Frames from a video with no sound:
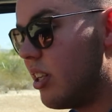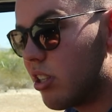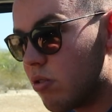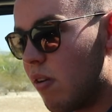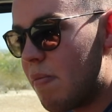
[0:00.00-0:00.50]

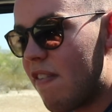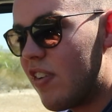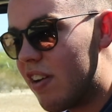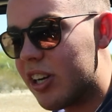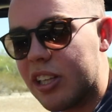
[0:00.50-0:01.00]
this is one of my
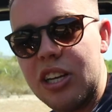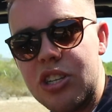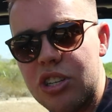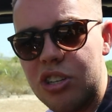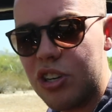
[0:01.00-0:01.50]
favorite
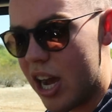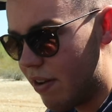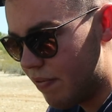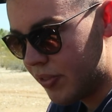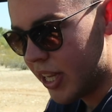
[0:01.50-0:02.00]
clutches to
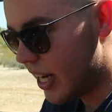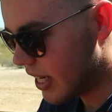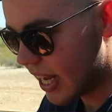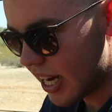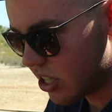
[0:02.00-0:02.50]
drive. It
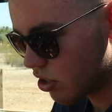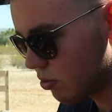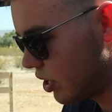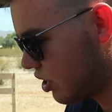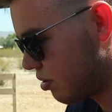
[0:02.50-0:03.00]
engages really